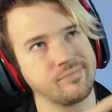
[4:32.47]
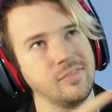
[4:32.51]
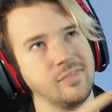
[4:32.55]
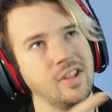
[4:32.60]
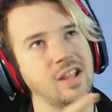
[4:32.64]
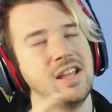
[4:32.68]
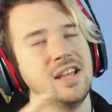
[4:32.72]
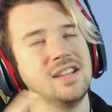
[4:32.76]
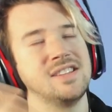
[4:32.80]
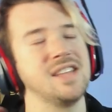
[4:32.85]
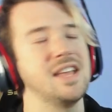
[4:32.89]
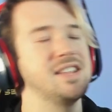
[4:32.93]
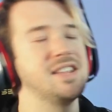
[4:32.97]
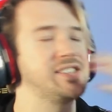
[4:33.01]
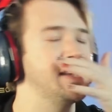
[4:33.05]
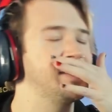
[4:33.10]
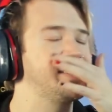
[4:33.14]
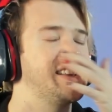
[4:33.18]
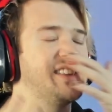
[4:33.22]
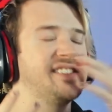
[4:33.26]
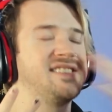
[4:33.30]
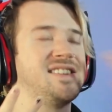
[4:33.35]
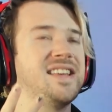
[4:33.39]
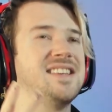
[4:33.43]
it, it, it,
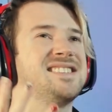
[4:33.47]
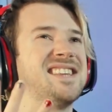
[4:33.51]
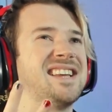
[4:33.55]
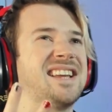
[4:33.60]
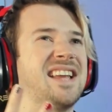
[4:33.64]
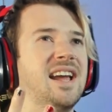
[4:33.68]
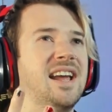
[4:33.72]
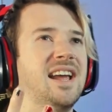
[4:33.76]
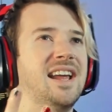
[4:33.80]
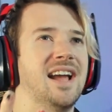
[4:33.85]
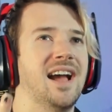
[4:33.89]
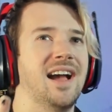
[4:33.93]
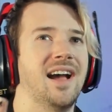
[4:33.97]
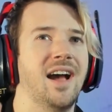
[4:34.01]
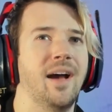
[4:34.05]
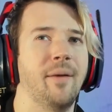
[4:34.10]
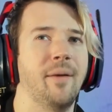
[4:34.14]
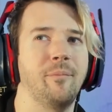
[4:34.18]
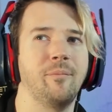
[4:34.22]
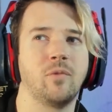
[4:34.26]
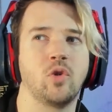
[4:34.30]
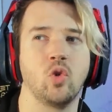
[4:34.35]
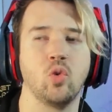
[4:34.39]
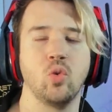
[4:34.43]
it's, it's like a uh,
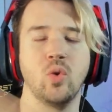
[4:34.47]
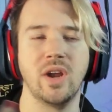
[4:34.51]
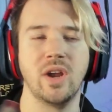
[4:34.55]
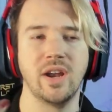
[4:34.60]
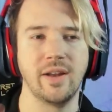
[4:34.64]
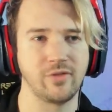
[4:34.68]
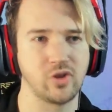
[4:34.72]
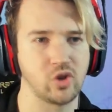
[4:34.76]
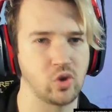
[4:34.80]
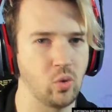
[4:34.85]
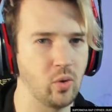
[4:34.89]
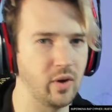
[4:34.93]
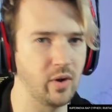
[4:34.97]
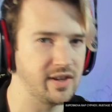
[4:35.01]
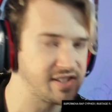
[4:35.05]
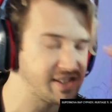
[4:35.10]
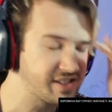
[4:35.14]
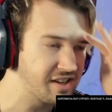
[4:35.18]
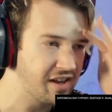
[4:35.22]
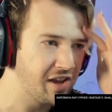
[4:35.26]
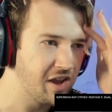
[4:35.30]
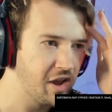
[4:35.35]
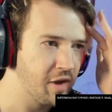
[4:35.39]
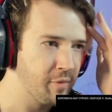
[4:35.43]
creative
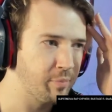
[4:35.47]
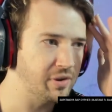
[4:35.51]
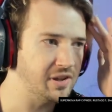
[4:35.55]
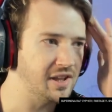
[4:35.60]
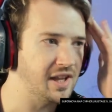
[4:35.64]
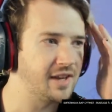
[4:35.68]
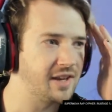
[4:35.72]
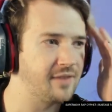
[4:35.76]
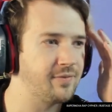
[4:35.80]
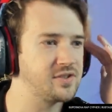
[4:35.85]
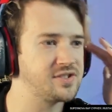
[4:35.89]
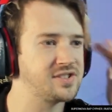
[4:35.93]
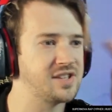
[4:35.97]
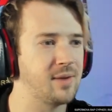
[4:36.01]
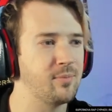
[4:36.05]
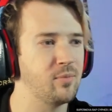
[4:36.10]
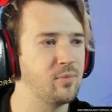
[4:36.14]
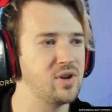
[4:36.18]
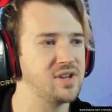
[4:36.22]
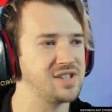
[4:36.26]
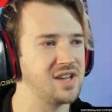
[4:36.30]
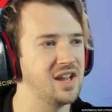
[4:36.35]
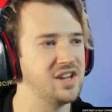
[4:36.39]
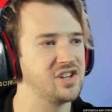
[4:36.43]
choice, but like for some
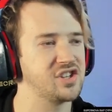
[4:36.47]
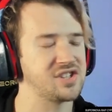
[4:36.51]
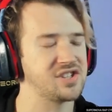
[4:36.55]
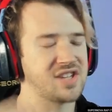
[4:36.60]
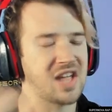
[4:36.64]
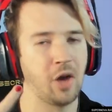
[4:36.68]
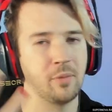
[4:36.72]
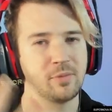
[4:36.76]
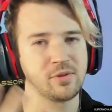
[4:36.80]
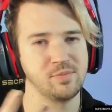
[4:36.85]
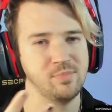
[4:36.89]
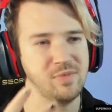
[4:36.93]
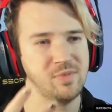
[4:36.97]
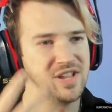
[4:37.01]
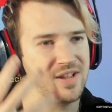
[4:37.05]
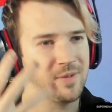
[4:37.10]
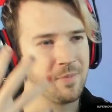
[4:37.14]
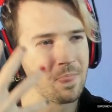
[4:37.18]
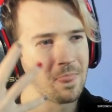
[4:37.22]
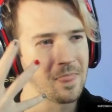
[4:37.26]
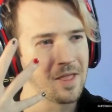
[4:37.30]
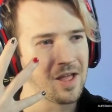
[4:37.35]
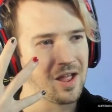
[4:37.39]
reason, it just helps me,